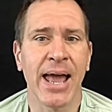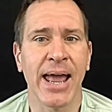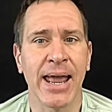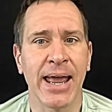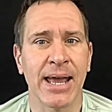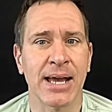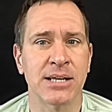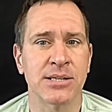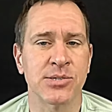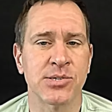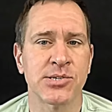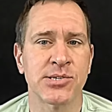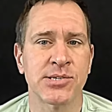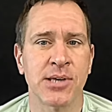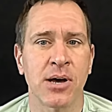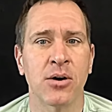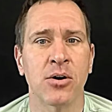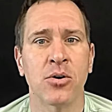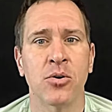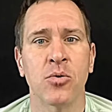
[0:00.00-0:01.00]
And
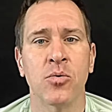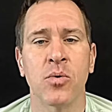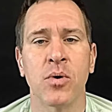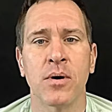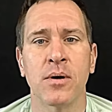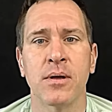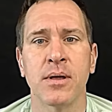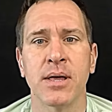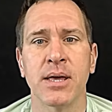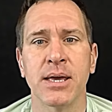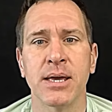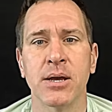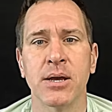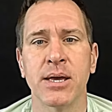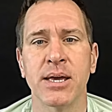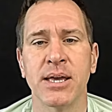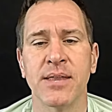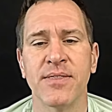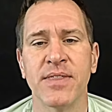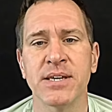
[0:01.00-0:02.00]
so
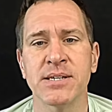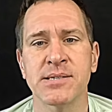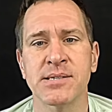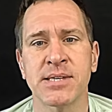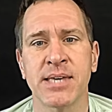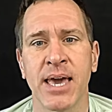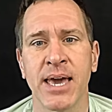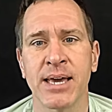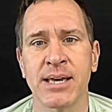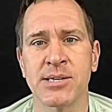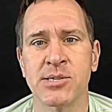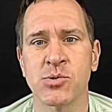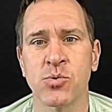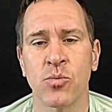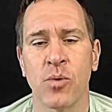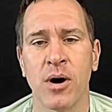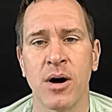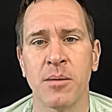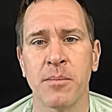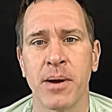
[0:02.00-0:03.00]
in this case,
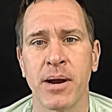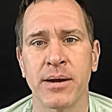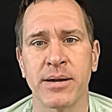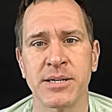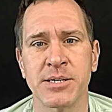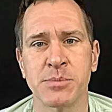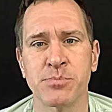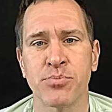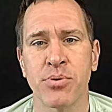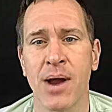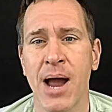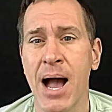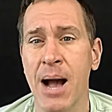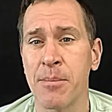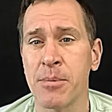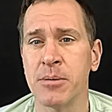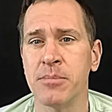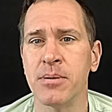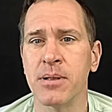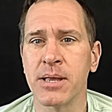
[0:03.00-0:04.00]
Walmart is
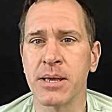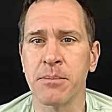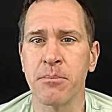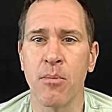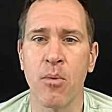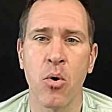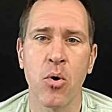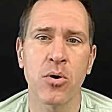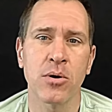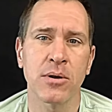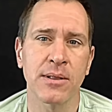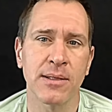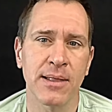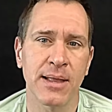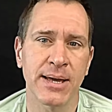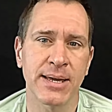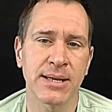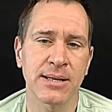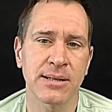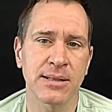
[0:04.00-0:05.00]
probably more
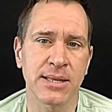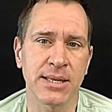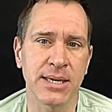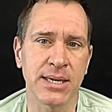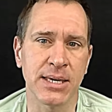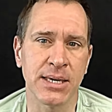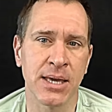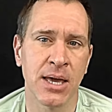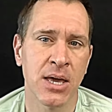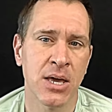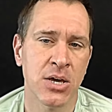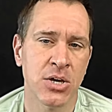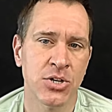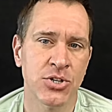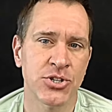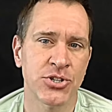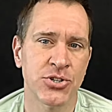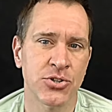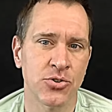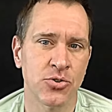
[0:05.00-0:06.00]
likely
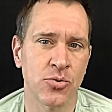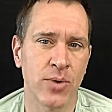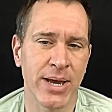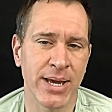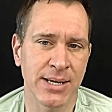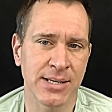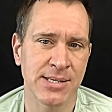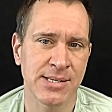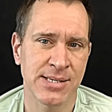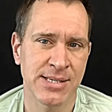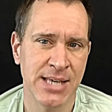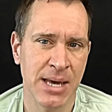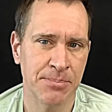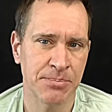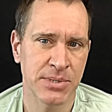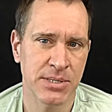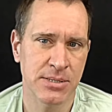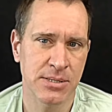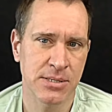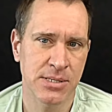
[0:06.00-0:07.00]
to
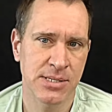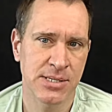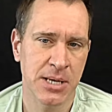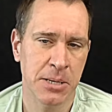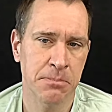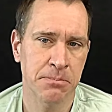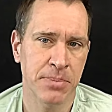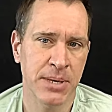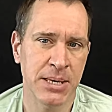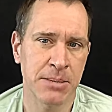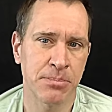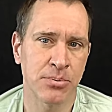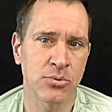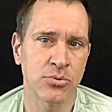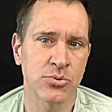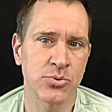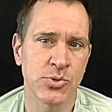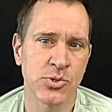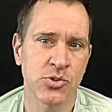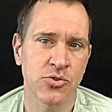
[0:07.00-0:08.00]
accept some
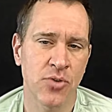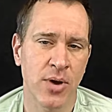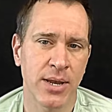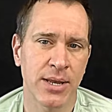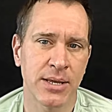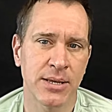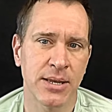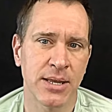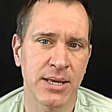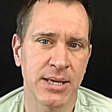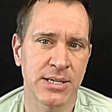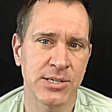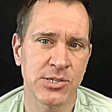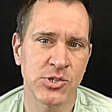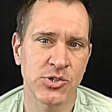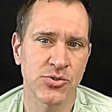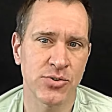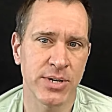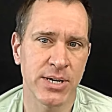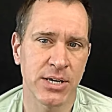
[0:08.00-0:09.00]
people whose credit
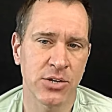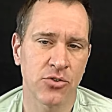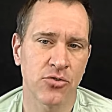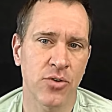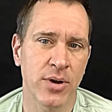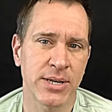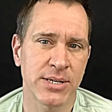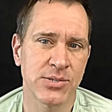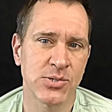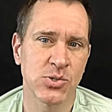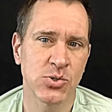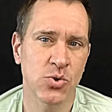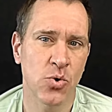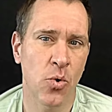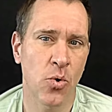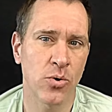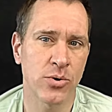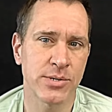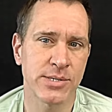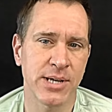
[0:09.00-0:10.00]
history and credit
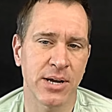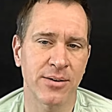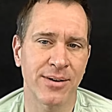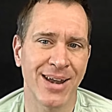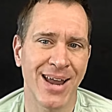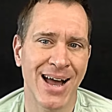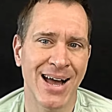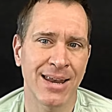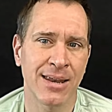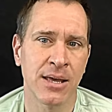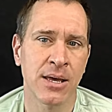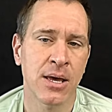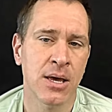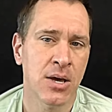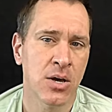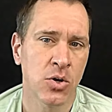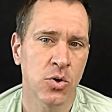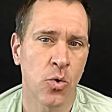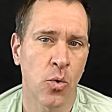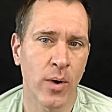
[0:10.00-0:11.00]
scores are not
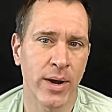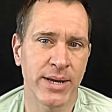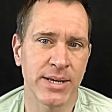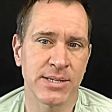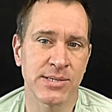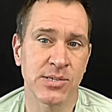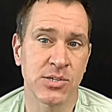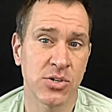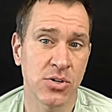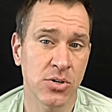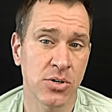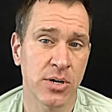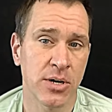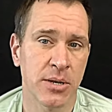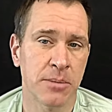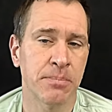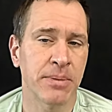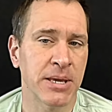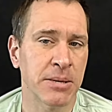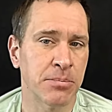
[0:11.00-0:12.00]
quite as
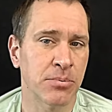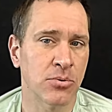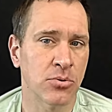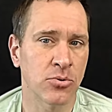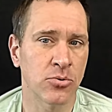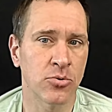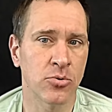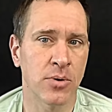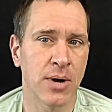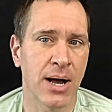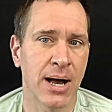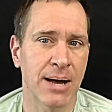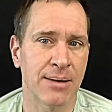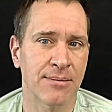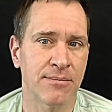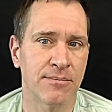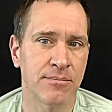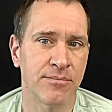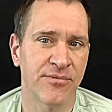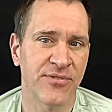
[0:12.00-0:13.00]
good, people who
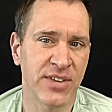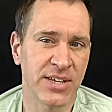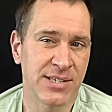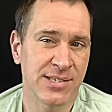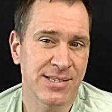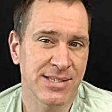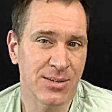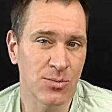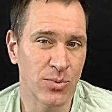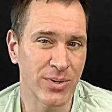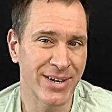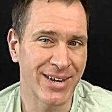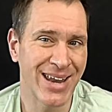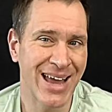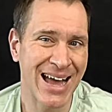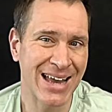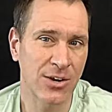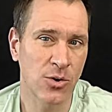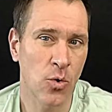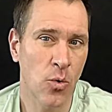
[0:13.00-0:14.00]
obviously would
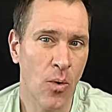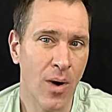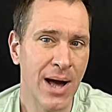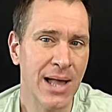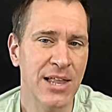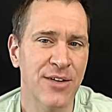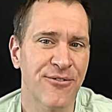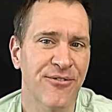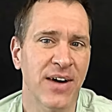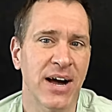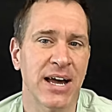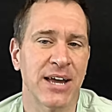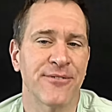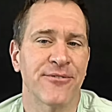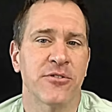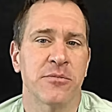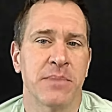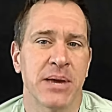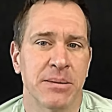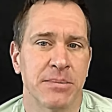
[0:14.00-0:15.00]
not qualify
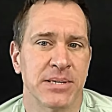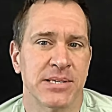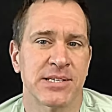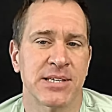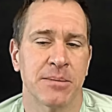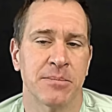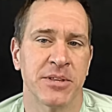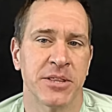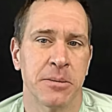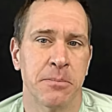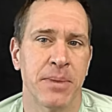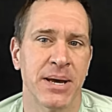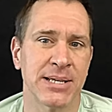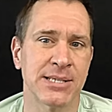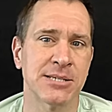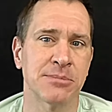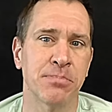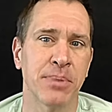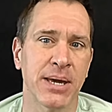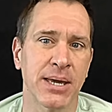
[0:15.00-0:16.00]
for maybe some of the
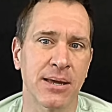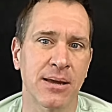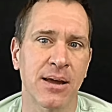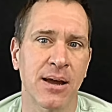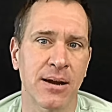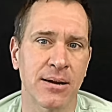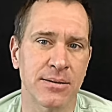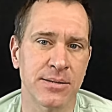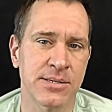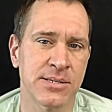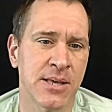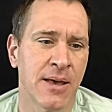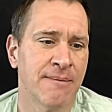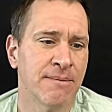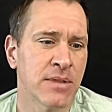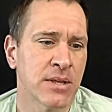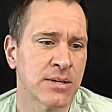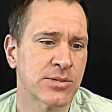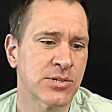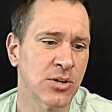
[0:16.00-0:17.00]
best bank cards.
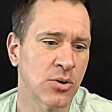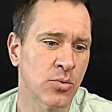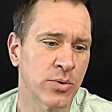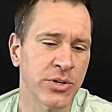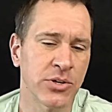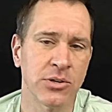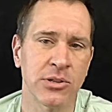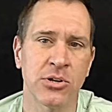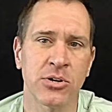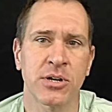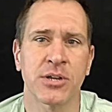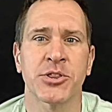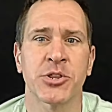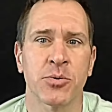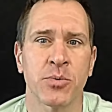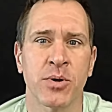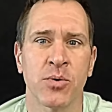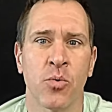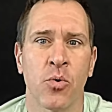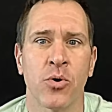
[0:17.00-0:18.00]
So when you look at
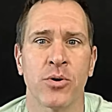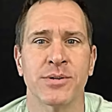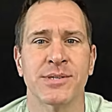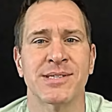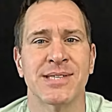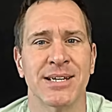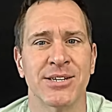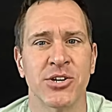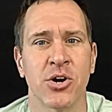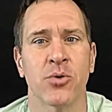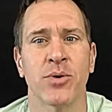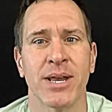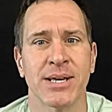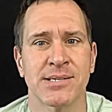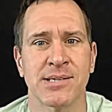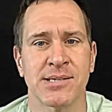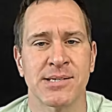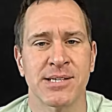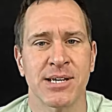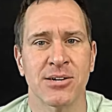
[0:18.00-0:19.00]
the rewards, they don't
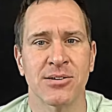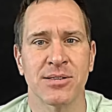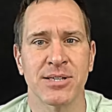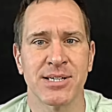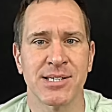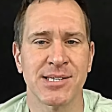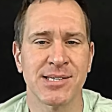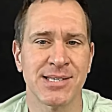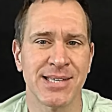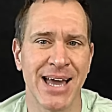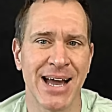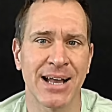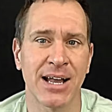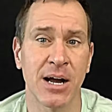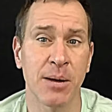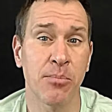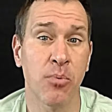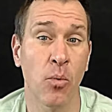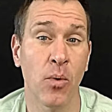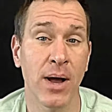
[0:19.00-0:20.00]
necessarily stack
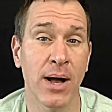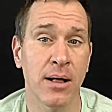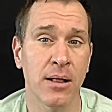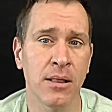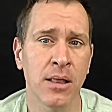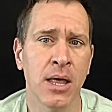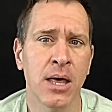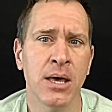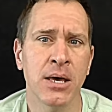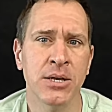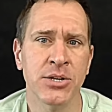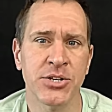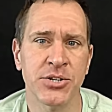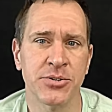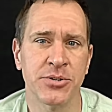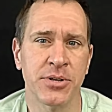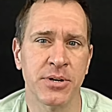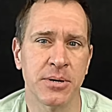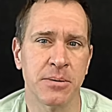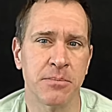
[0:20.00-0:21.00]
up well
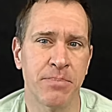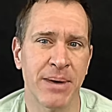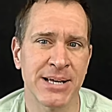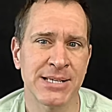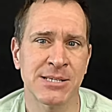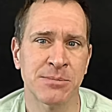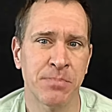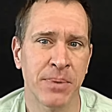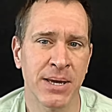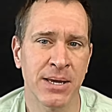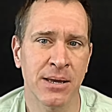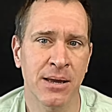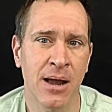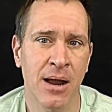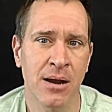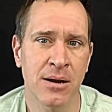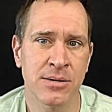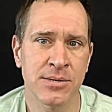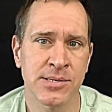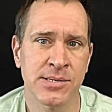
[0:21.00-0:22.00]
to the best bank
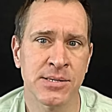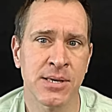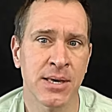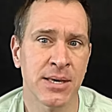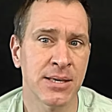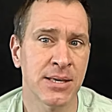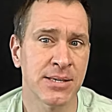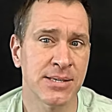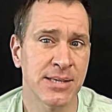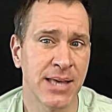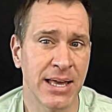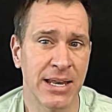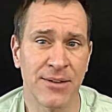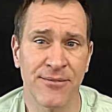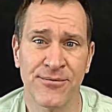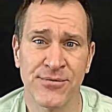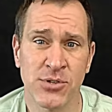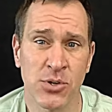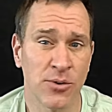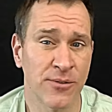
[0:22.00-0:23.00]
cards. And
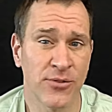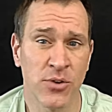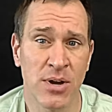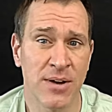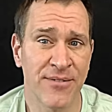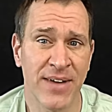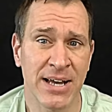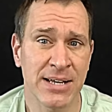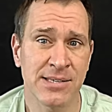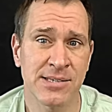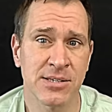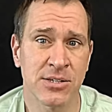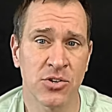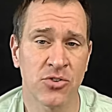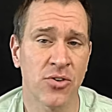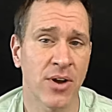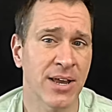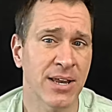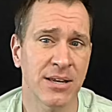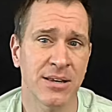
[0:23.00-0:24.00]
if so, if you have
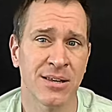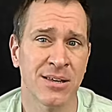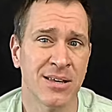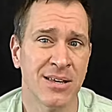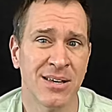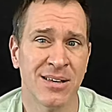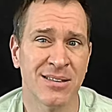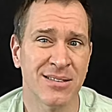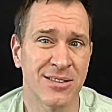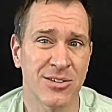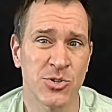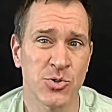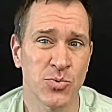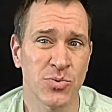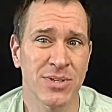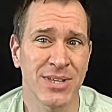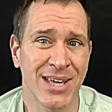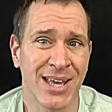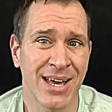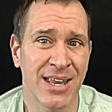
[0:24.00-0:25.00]
excellent credit, there's
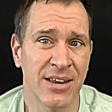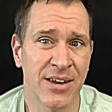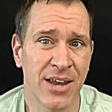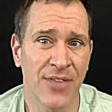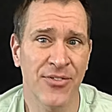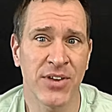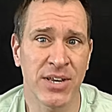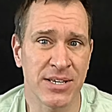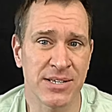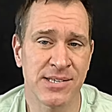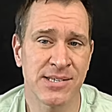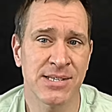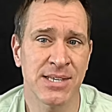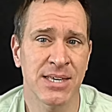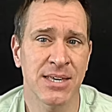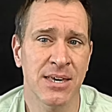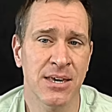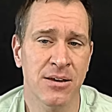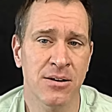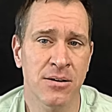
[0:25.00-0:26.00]
really kind of nothing to
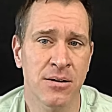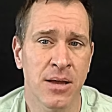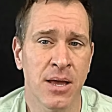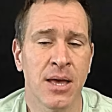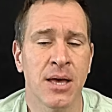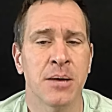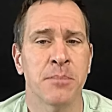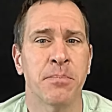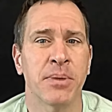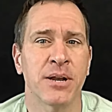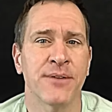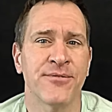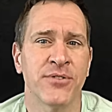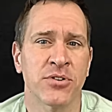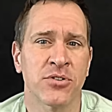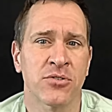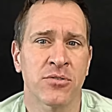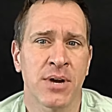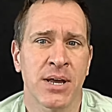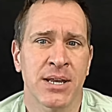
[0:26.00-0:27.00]
see here. But if
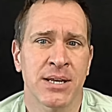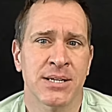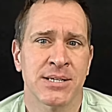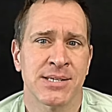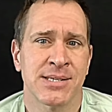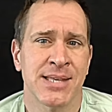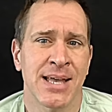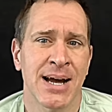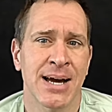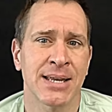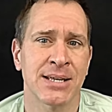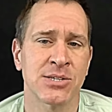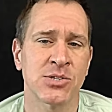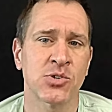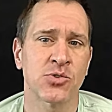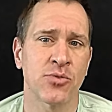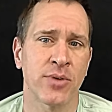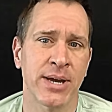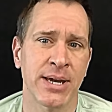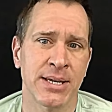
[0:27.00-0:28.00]
your credit is not as
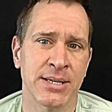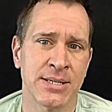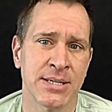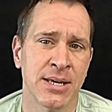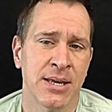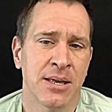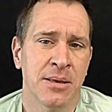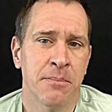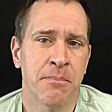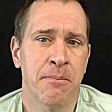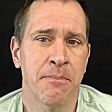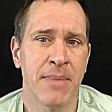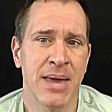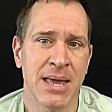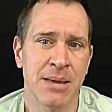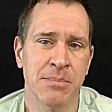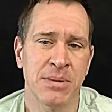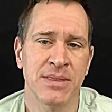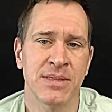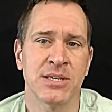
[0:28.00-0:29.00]
great,
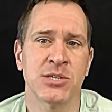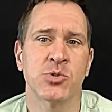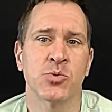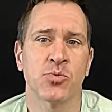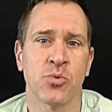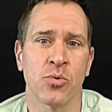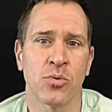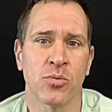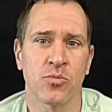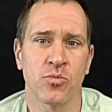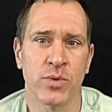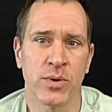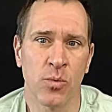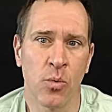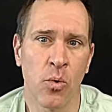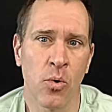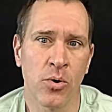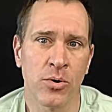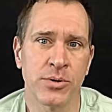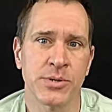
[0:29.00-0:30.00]
maybe these re
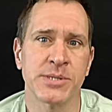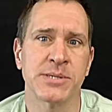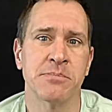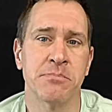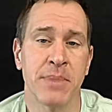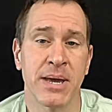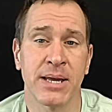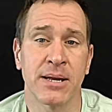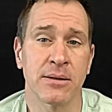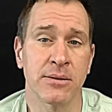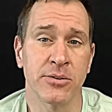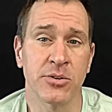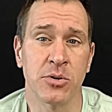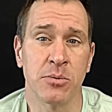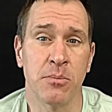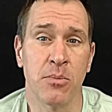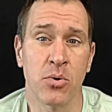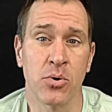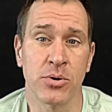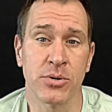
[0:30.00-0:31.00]
rewards make a
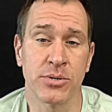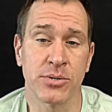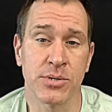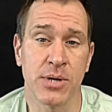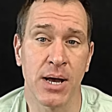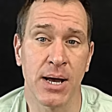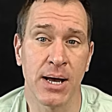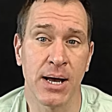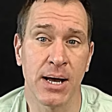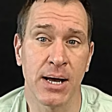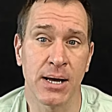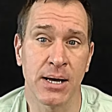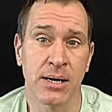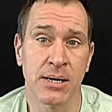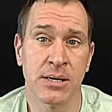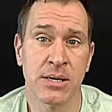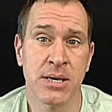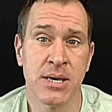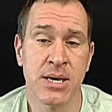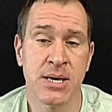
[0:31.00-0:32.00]
little more
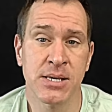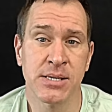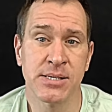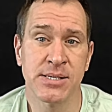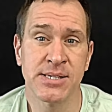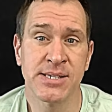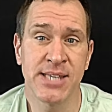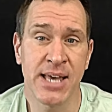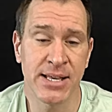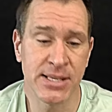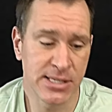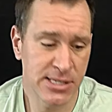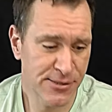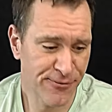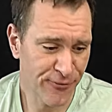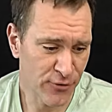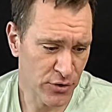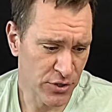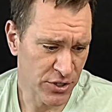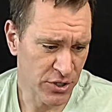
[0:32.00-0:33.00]
uh, sense
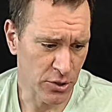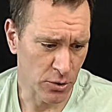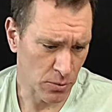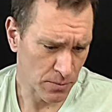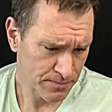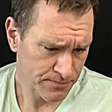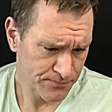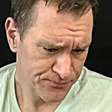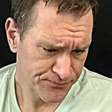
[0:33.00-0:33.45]
for you.